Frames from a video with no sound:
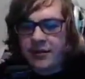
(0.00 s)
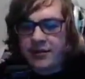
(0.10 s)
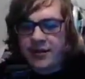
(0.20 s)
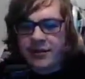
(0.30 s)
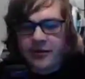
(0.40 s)

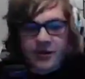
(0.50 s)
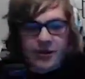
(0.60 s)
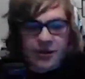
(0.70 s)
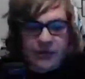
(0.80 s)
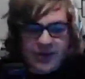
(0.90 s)
Gotta go
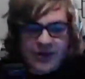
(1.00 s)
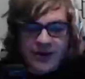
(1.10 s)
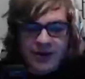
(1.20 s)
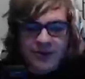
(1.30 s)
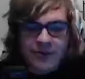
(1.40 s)
all the way down
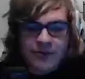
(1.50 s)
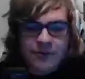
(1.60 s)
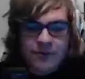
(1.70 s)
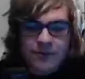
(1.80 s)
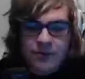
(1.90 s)
here.
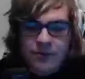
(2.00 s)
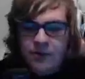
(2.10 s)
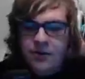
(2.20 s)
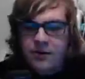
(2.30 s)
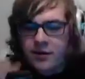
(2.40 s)

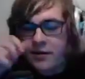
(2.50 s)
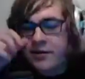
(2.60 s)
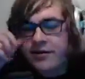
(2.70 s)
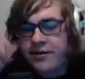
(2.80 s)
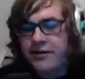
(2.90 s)

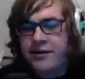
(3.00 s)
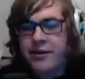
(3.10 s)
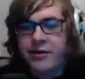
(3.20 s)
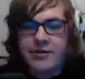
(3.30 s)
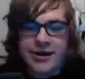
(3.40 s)
Then
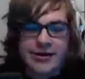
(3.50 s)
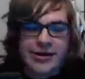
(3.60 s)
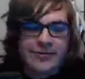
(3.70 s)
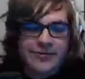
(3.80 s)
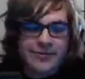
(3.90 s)
all the way back
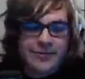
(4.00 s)
up.